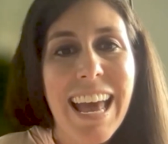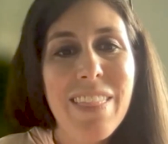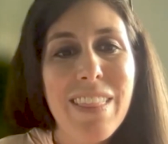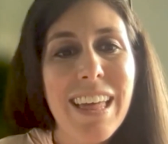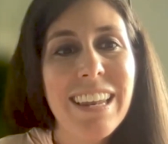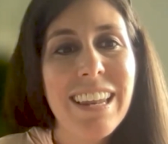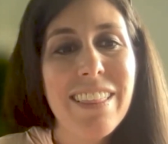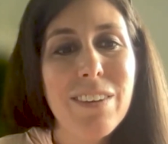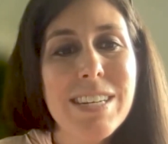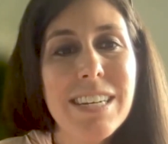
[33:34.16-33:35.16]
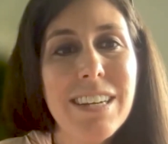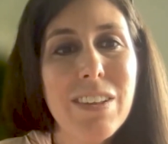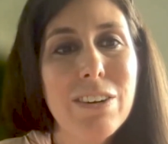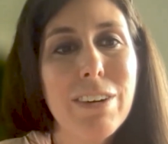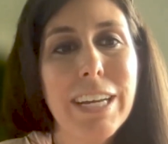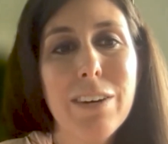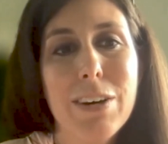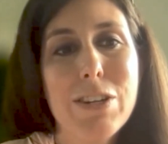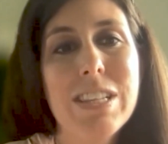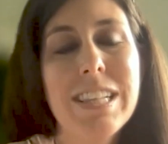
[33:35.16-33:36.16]
And then there was another great
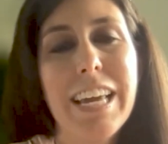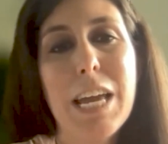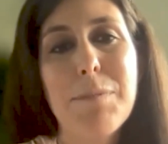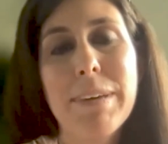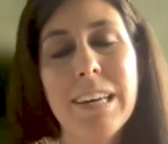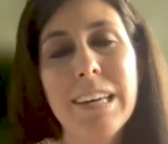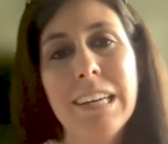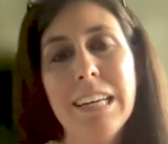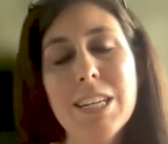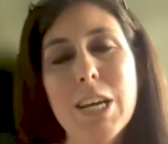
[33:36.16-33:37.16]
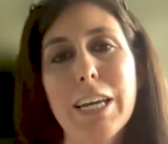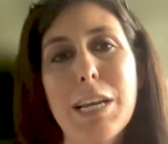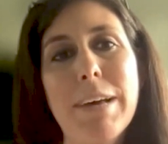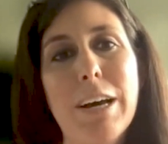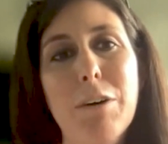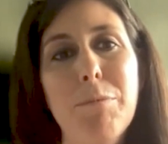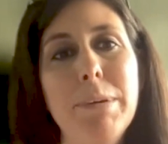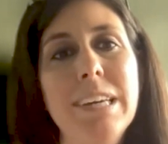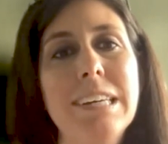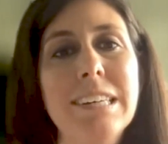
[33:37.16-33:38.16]
question that came in talking about
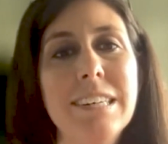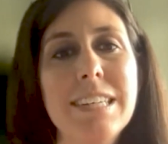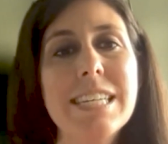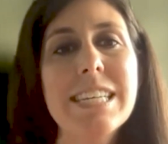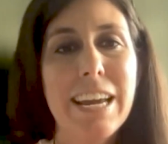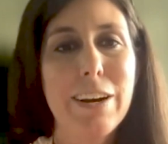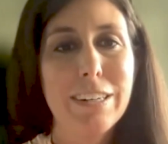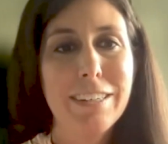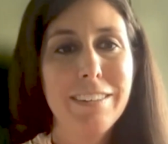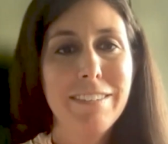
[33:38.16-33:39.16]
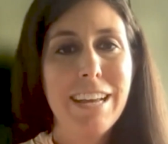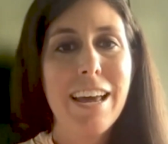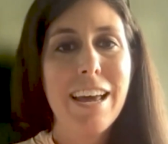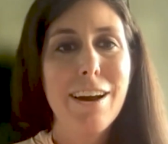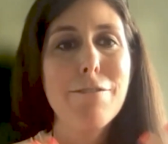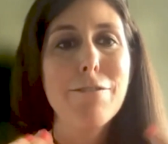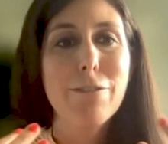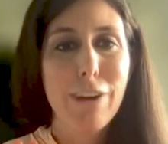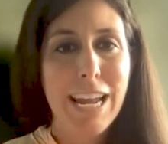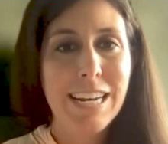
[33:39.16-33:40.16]
being scared and
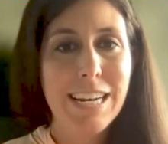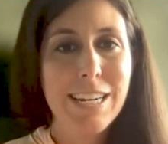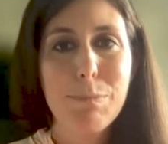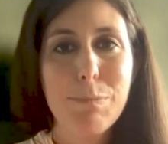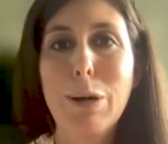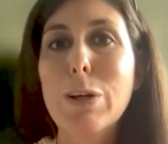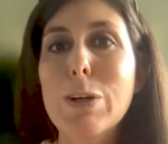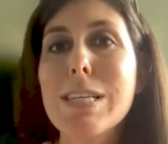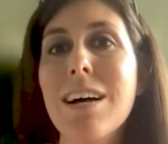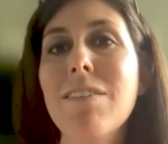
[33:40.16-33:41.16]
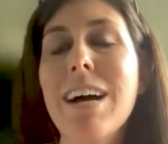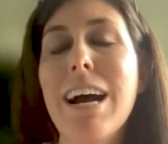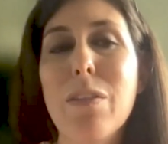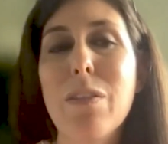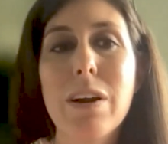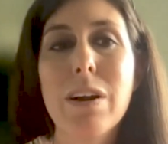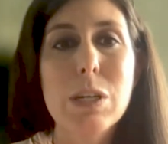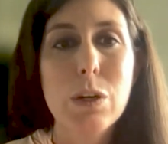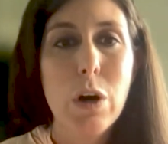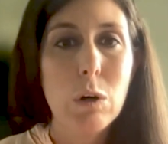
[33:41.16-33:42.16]
afraid to put yourself out there
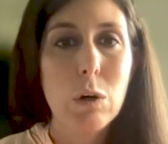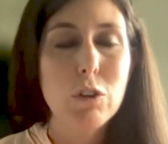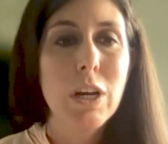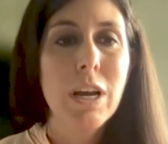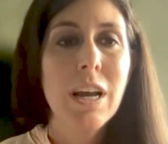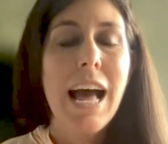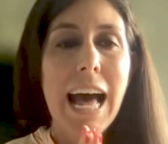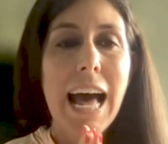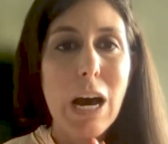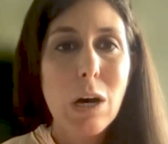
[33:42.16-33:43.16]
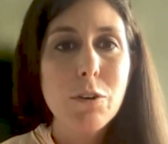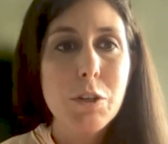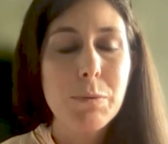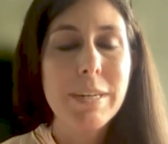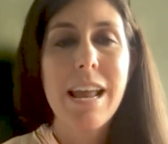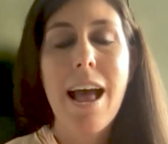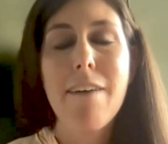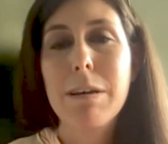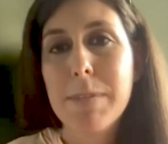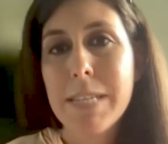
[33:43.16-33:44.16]
as a coach. How do we at
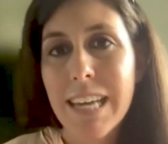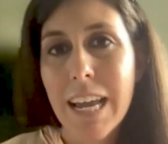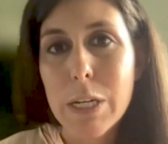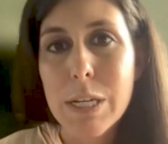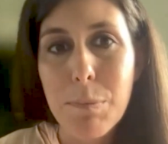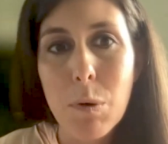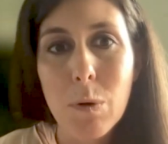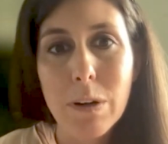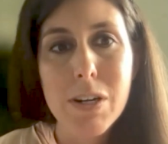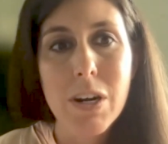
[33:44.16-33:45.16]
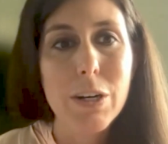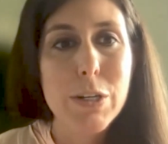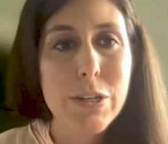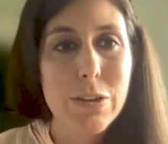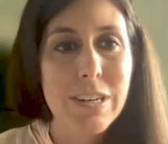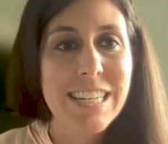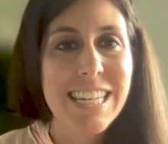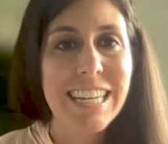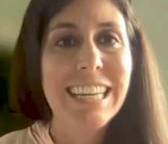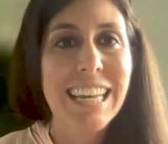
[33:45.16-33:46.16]
FMCA support our students
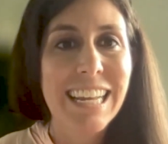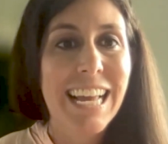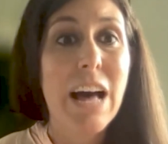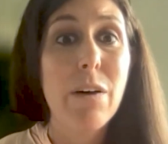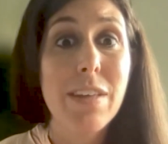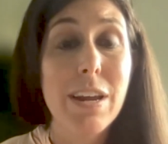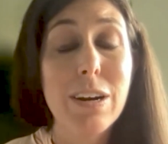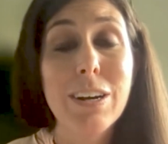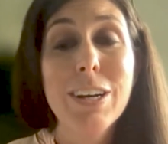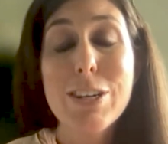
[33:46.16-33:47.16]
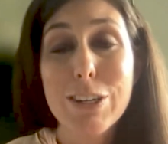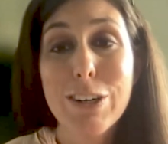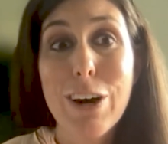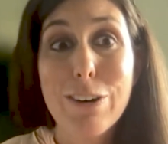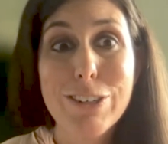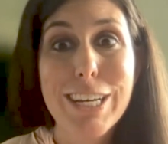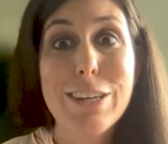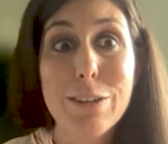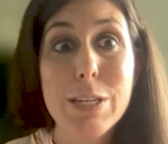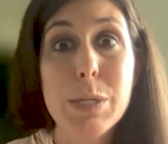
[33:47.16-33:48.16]
in getting out there to coach and
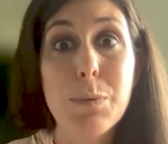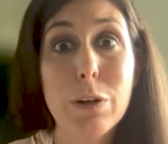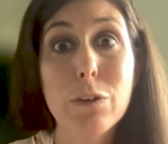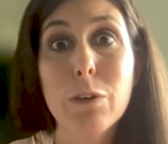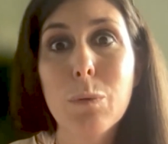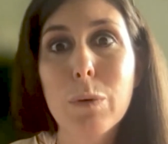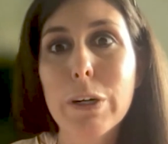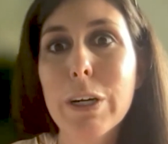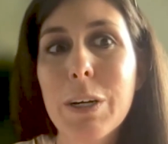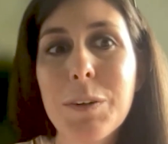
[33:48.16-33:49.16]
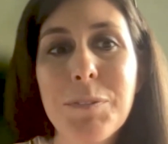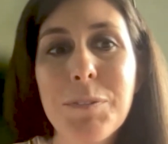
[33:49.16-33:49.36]
do this wonderful work?